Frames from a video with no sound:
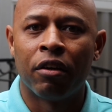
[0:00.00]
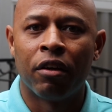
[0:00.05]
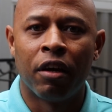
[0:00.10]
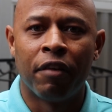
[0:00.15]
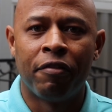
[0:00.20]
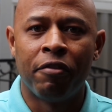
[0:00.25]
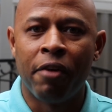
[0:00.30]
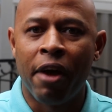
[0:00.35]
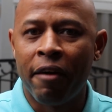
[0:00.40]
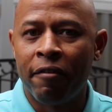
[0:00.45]

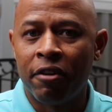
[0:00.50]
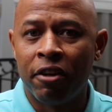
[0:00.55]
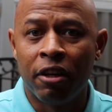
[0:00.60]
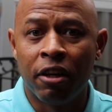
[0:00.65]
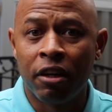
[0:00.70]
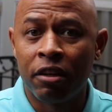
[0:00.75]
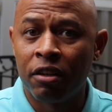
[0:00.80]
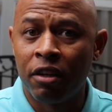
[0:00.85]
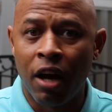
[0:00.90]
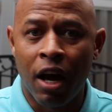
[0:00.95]
if you haven't
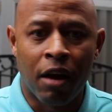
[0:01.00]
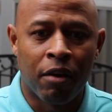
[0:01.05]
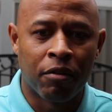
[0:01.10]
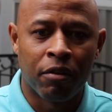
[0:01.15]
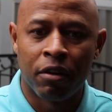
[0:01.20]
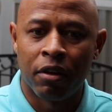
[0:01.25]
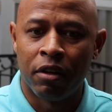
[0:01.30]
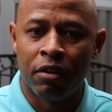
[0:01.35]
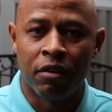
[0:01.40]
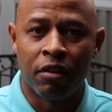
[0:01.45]
looked
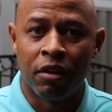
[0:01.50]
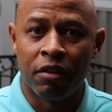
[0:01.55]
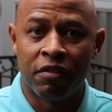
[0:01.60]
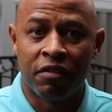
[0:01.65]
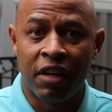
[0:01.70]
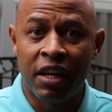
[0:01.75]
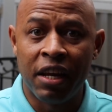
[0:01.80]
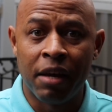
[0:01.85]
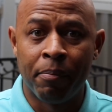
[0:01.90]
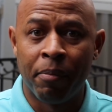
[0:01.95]
out and, and
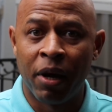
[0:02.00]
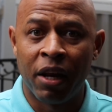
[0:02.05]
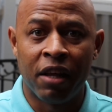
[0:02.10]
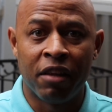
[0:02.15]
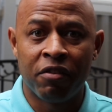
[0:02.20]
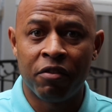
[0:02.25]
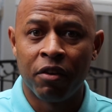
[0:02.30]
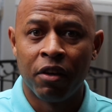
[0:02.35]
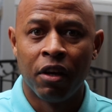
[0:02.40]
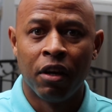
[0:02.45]
seen it, but
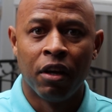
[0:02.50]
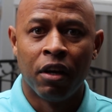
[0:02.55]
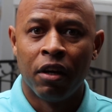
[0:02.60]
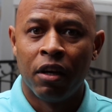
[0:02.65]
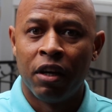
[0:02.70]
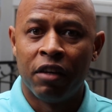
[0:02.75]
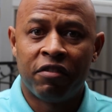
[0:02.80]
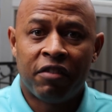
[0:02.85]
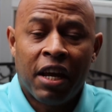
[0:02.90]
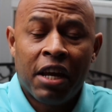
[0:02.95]
it's
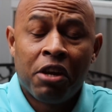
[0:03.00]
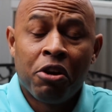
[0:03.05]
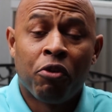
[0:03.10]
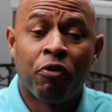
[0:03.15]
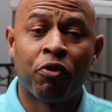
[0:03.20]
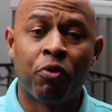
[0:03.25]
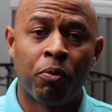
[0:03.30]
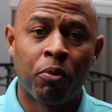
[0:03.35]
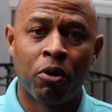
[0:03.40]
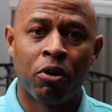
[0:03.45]
it's taken
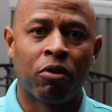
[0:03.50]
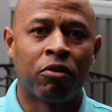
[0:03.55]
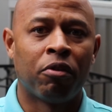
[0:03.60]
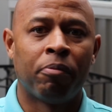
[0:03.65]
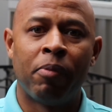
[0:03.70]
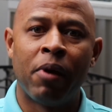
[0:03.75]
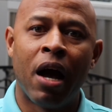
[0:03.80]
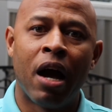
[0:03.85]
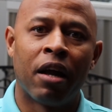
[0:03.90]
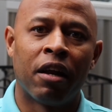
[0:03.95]
over the world to
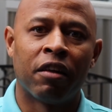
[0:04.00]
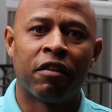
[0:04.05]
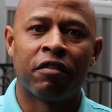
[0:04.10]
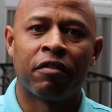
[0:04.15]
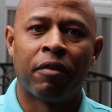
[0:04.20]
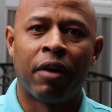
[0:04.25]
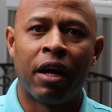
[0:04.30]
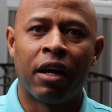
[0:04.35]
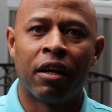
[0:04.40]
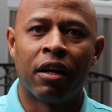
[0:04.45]
be
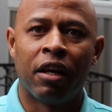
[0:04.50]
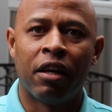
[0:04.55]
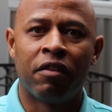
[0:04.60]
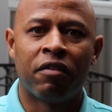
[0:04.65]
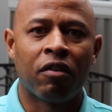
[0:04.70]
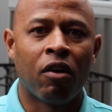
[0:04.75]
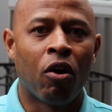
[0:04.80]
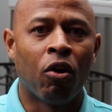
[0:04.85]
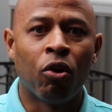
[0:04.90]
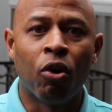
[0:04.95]
honest right
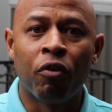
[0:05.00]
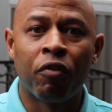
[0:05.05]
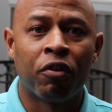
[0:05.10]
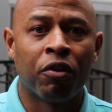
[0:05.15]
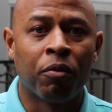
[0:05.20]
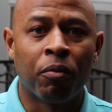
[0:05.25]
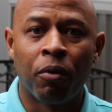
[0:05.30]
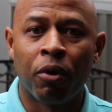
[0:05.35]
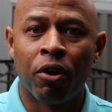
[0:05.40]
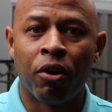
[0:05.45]
it's all over
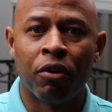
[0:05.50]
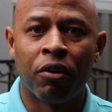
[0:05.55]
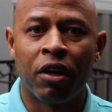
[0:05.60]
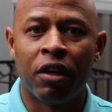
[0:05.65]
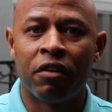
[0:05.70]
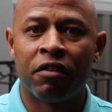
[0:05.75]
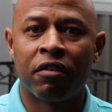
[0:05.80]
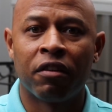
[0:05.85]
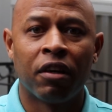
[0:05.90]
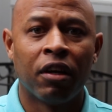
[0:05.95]
the world
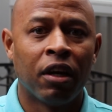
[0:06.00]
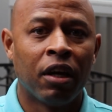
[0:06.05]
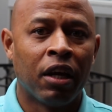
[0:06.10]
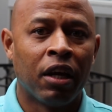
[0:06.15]
it's